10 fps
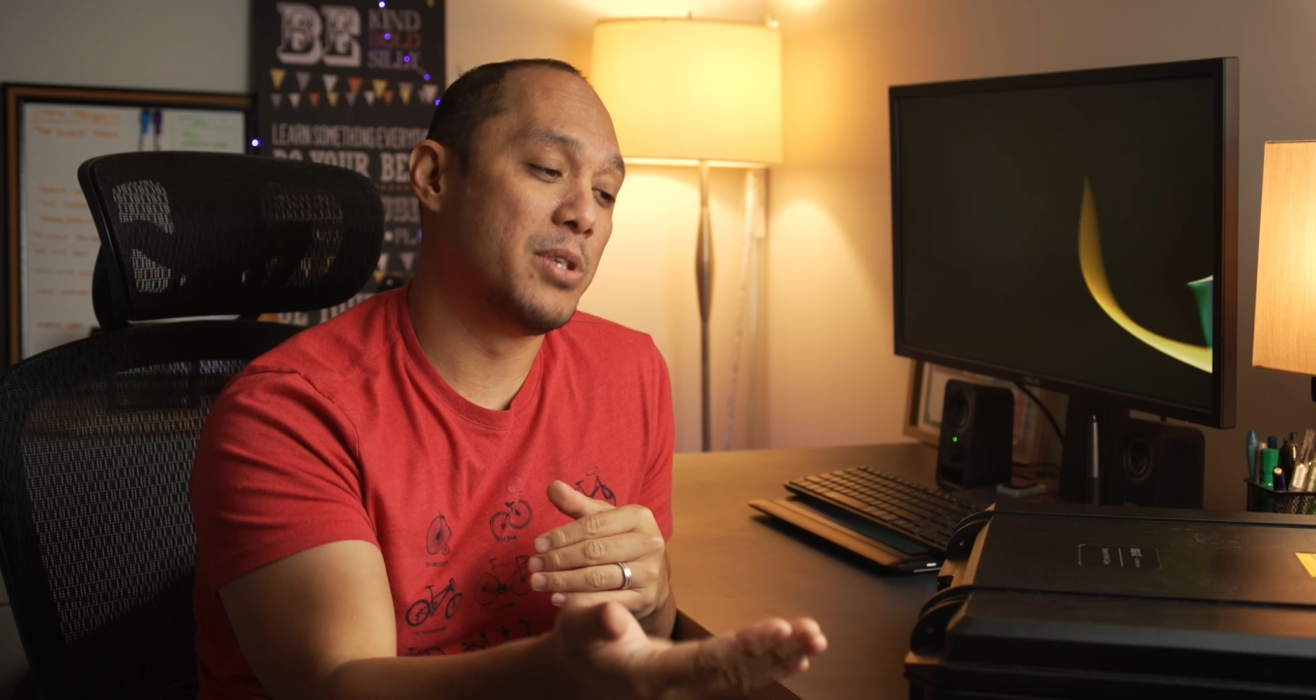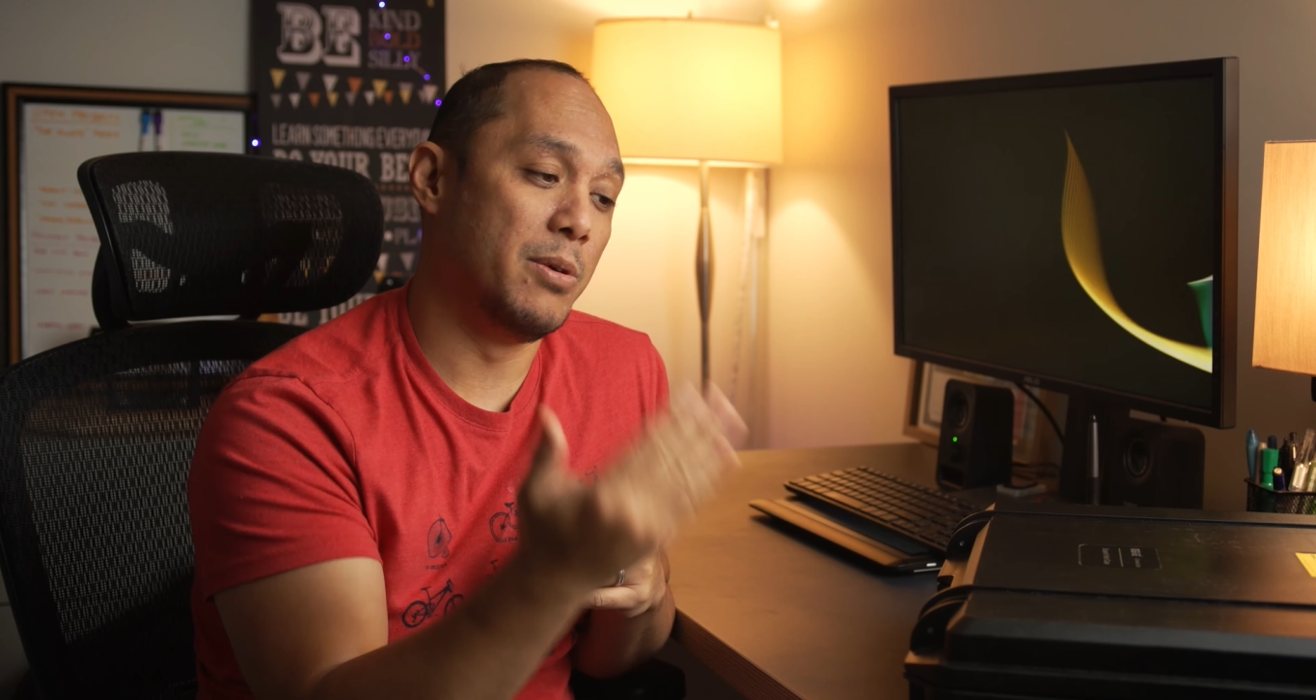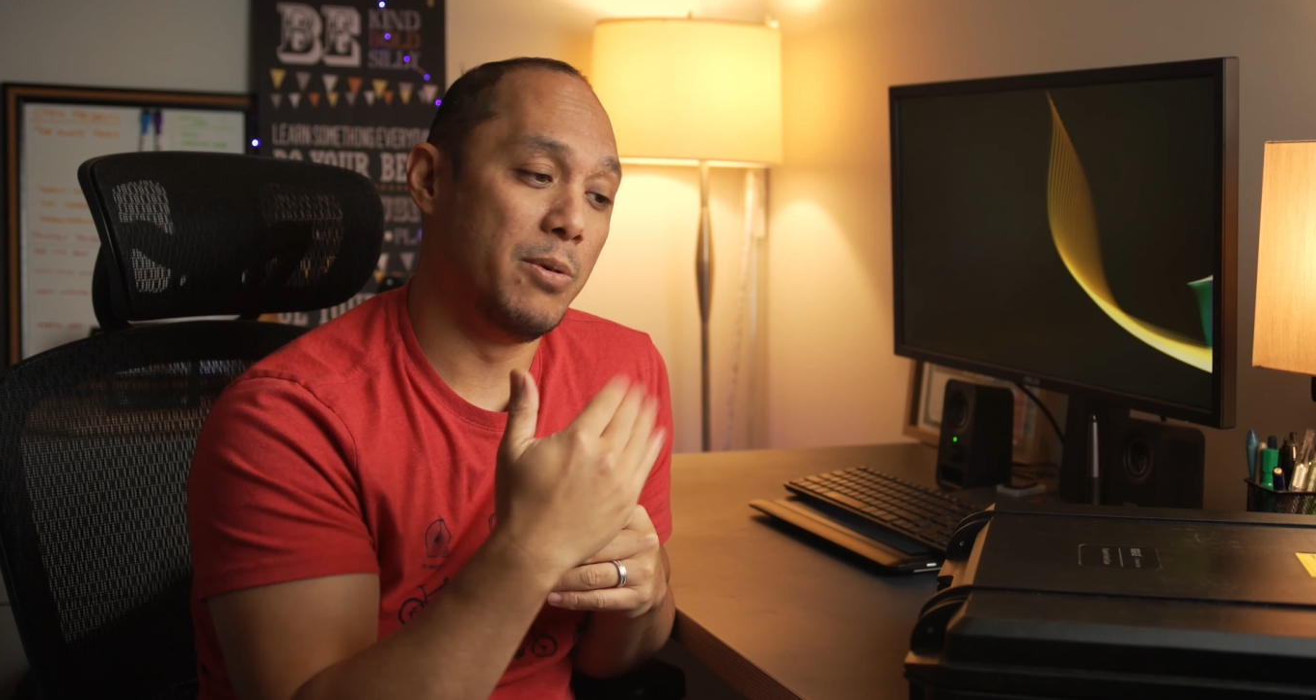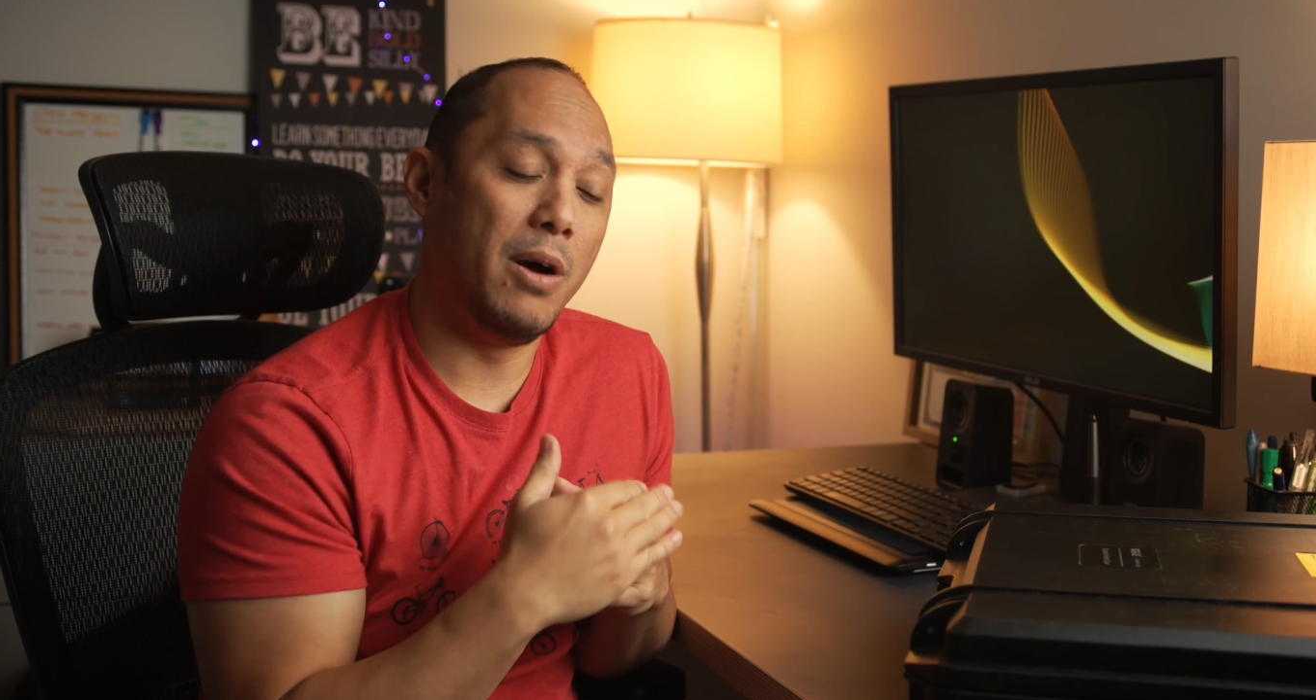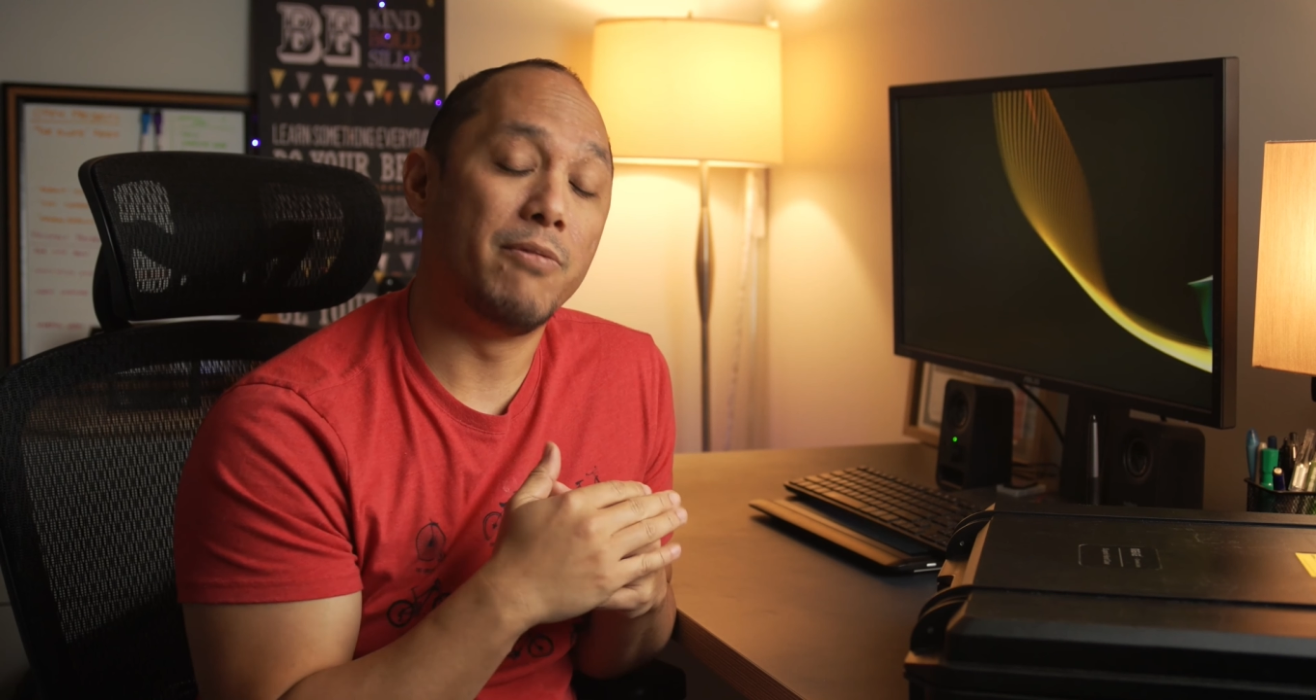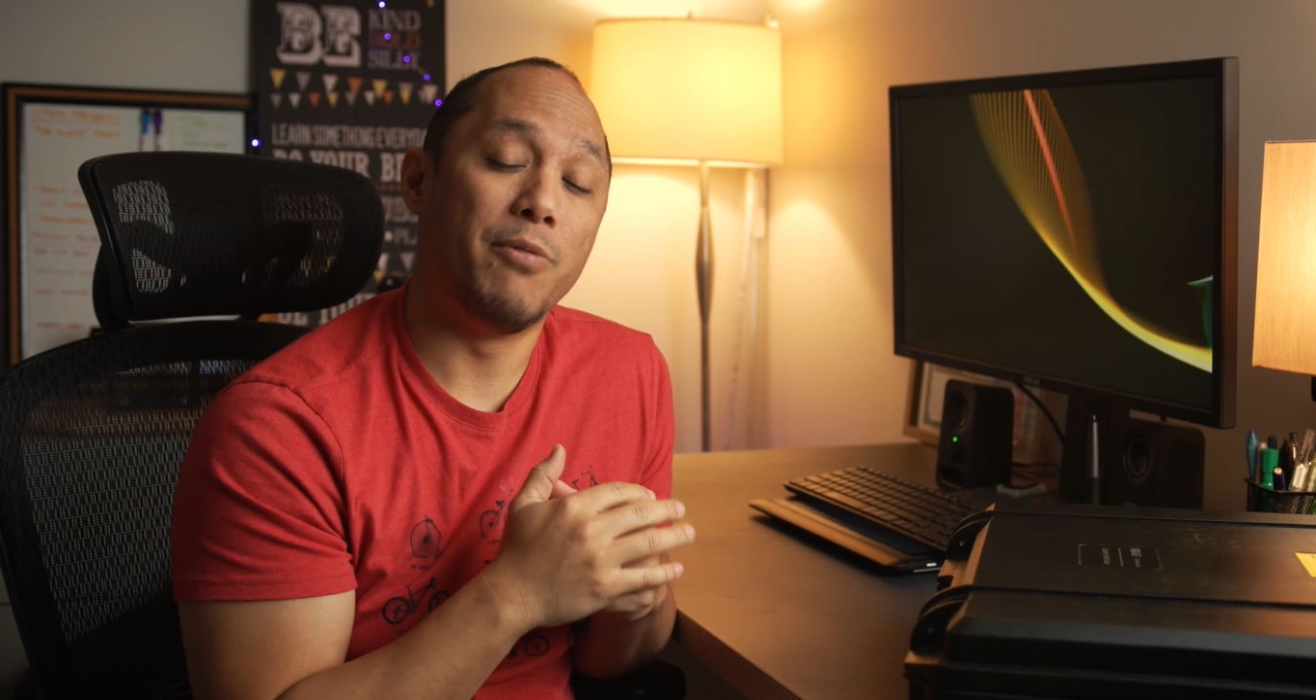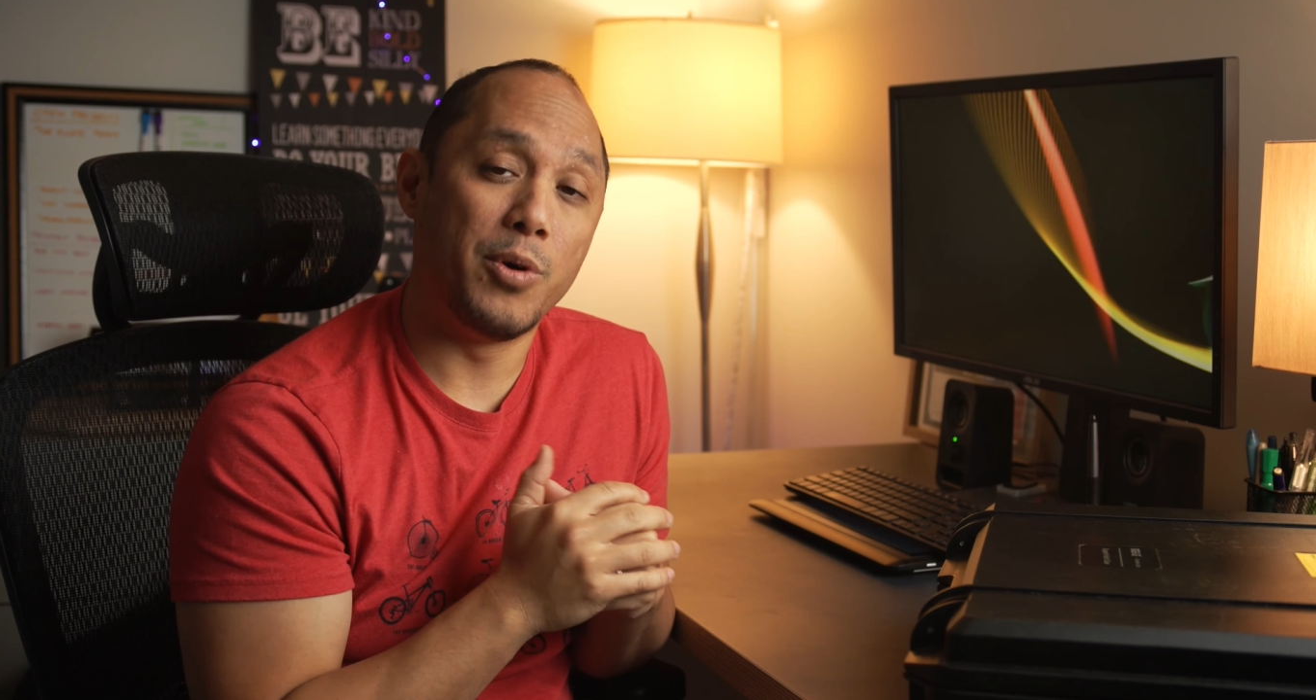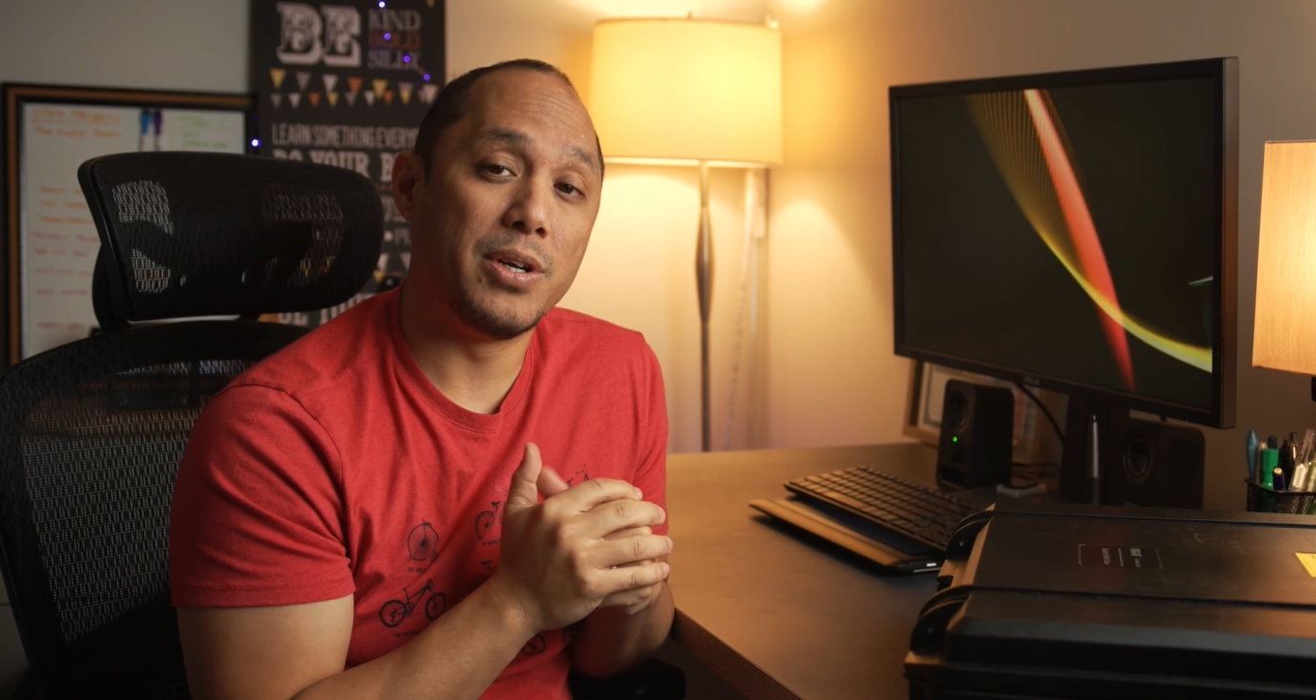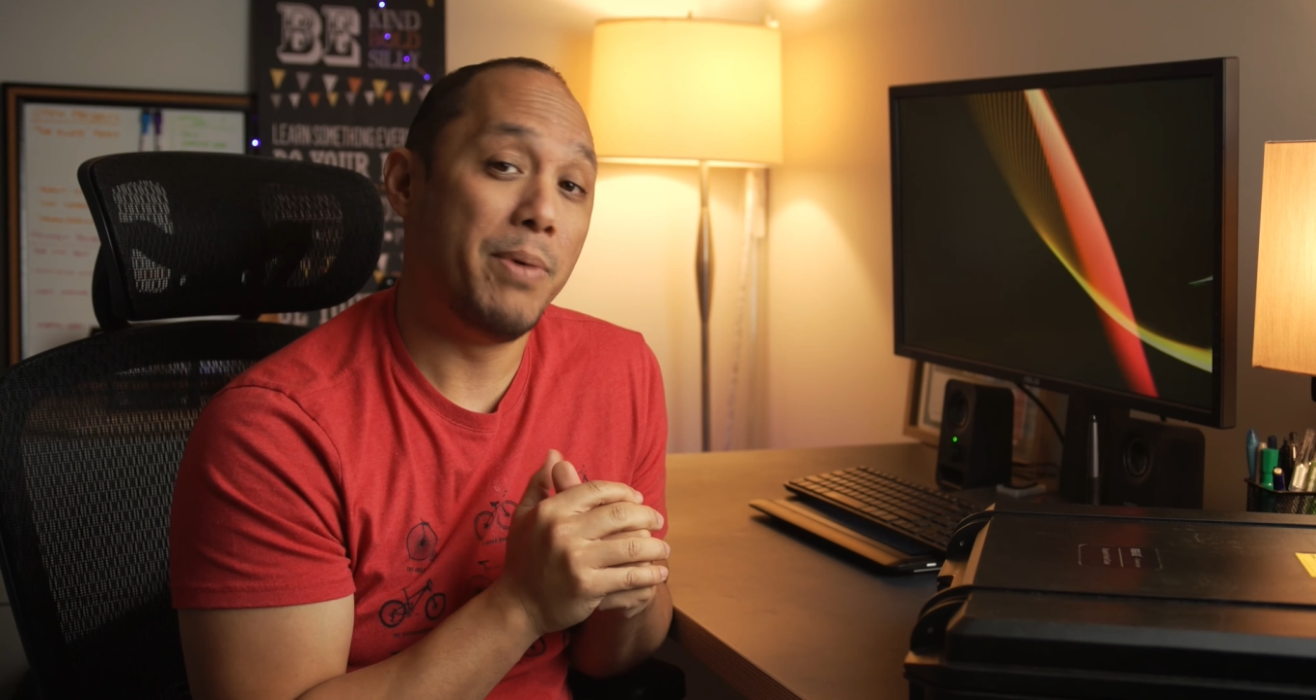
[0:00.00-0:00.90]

to afford